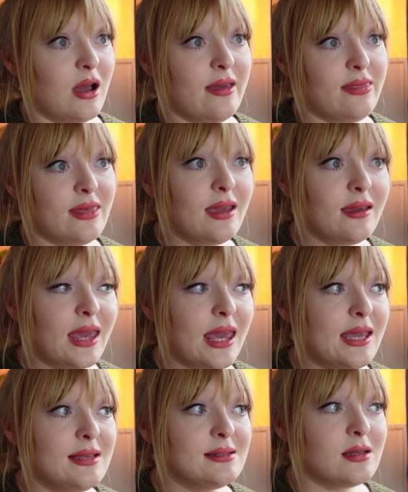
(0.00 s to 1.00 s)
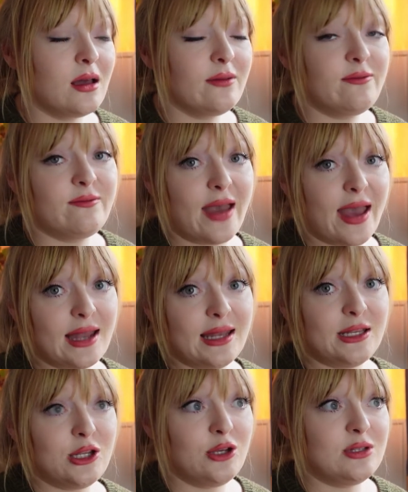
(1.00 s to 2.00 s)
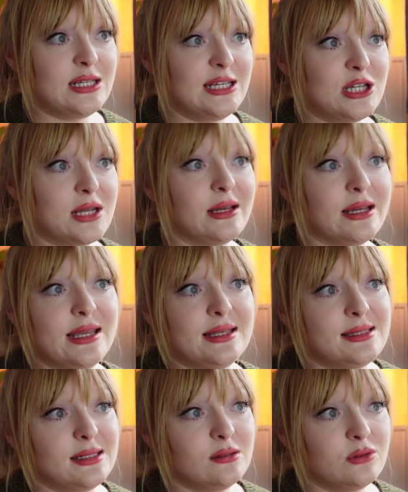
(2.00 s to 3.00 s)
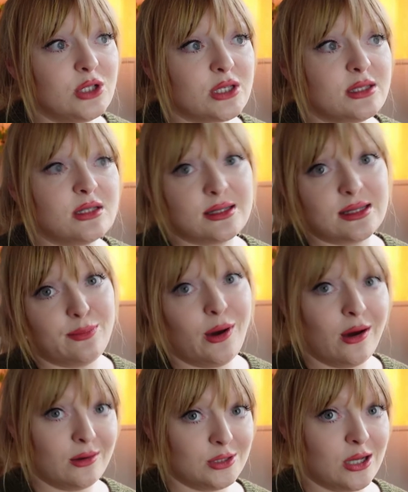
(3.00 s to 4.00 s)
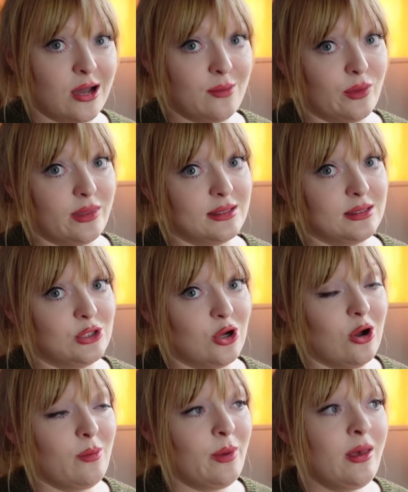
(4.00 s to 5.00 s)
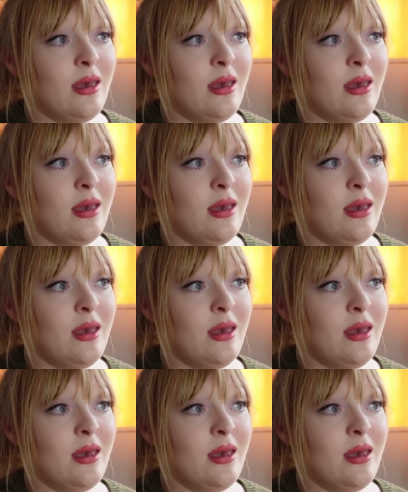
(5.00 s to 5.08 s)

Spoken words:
I think he's a fairly new DJ, like he still just does it part-time with his job,